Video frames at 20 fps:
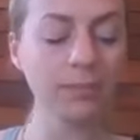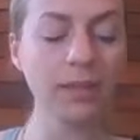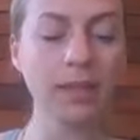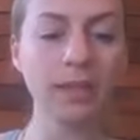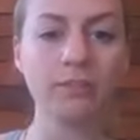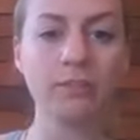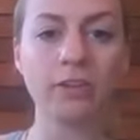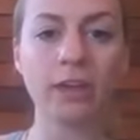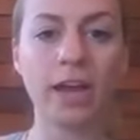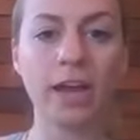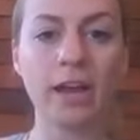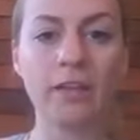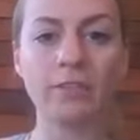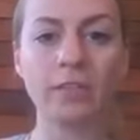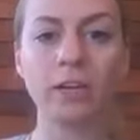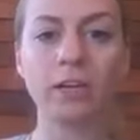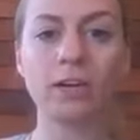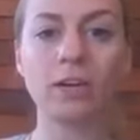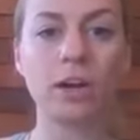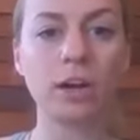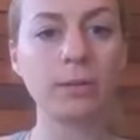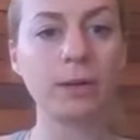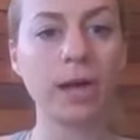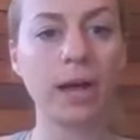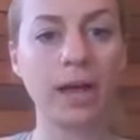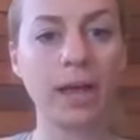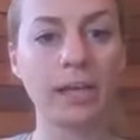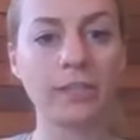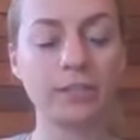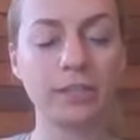If you're having a
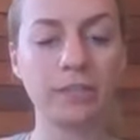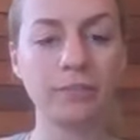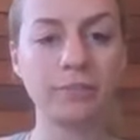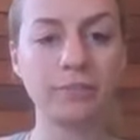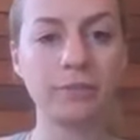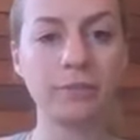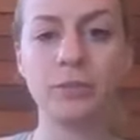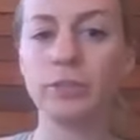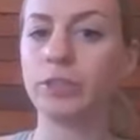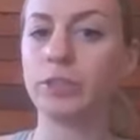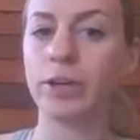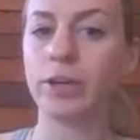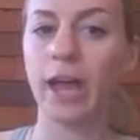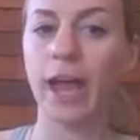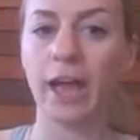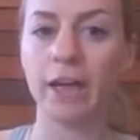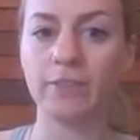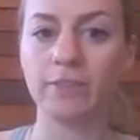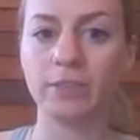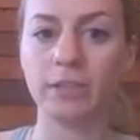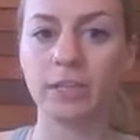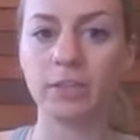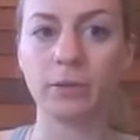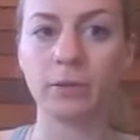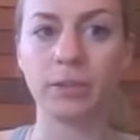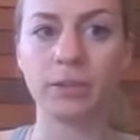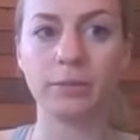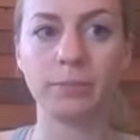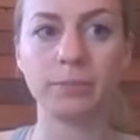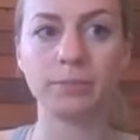carbohydrate food and you're having it
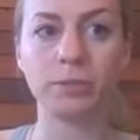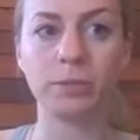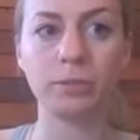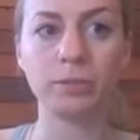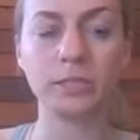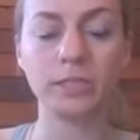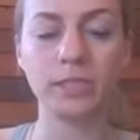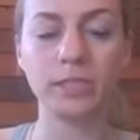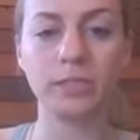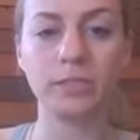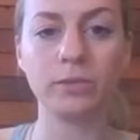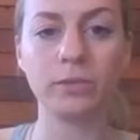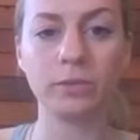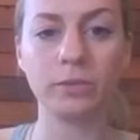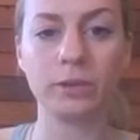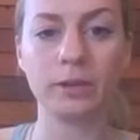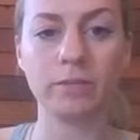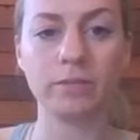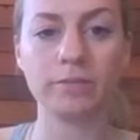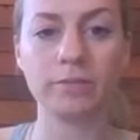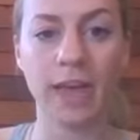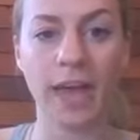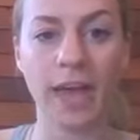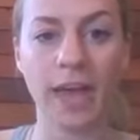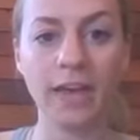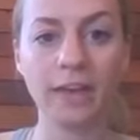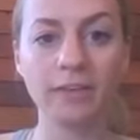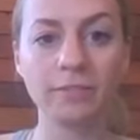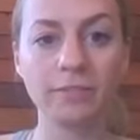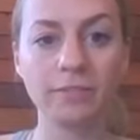with a protein or a
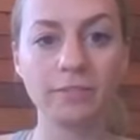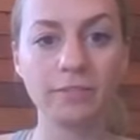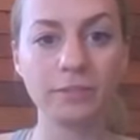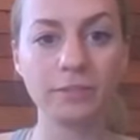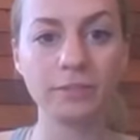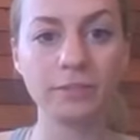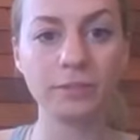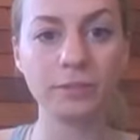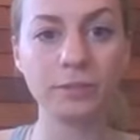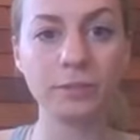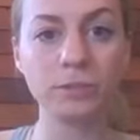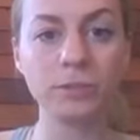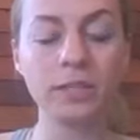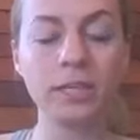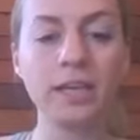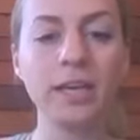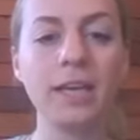fat food,